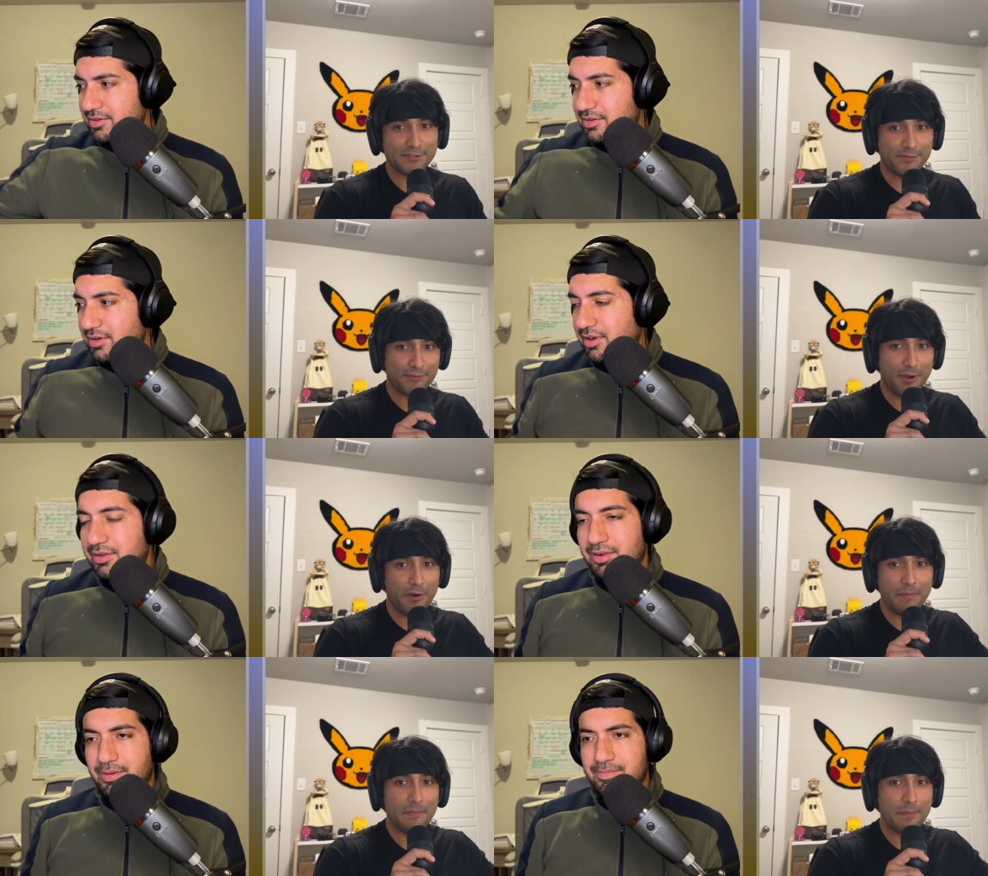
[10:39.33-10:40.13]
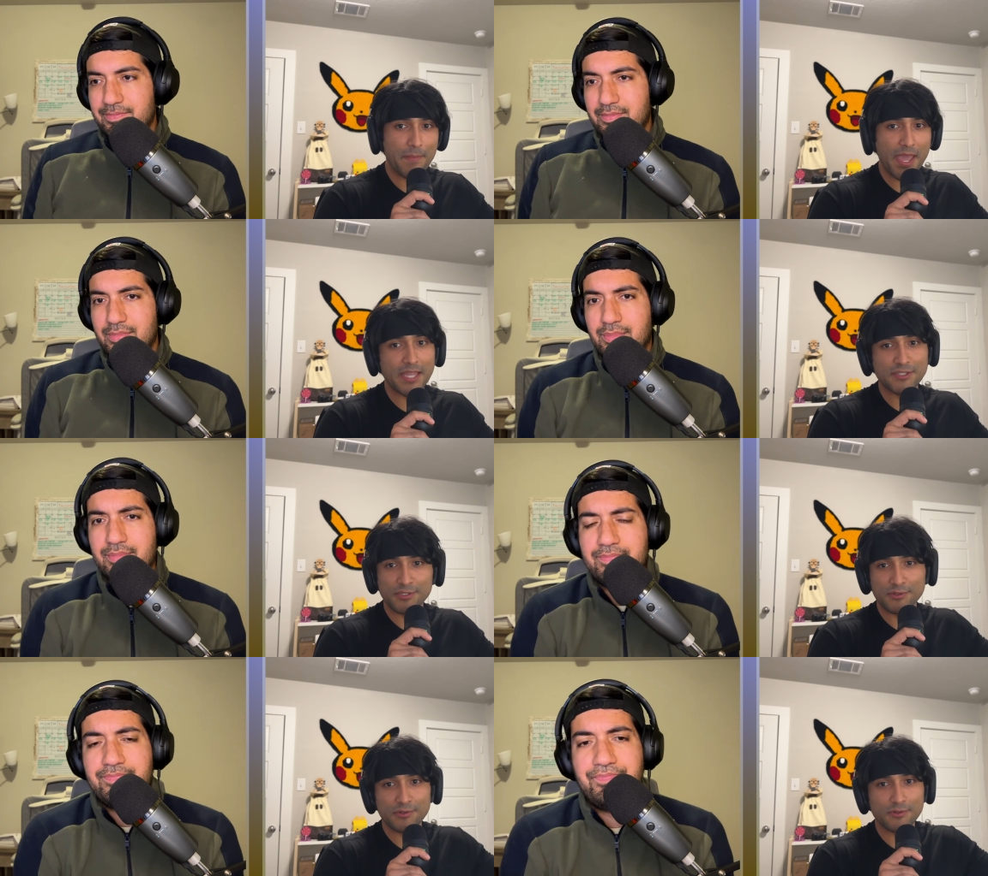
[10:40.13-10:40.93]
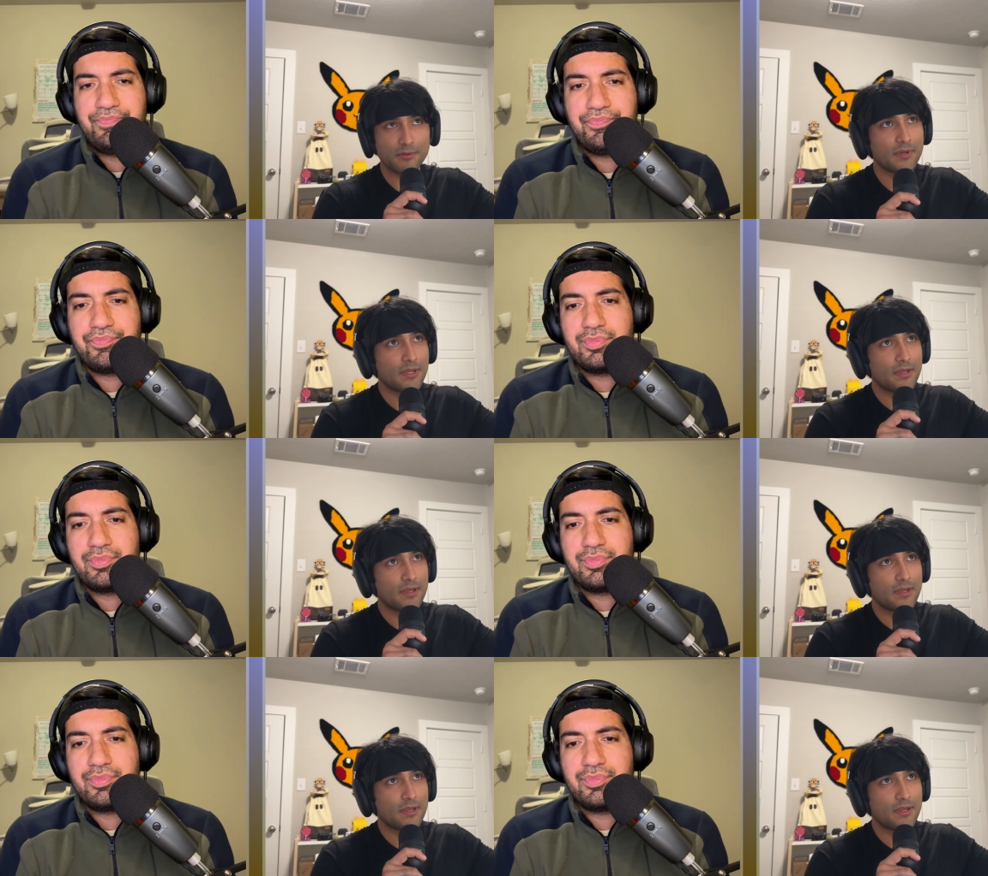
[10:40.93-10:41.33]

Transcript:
Speaker 1: So from May to,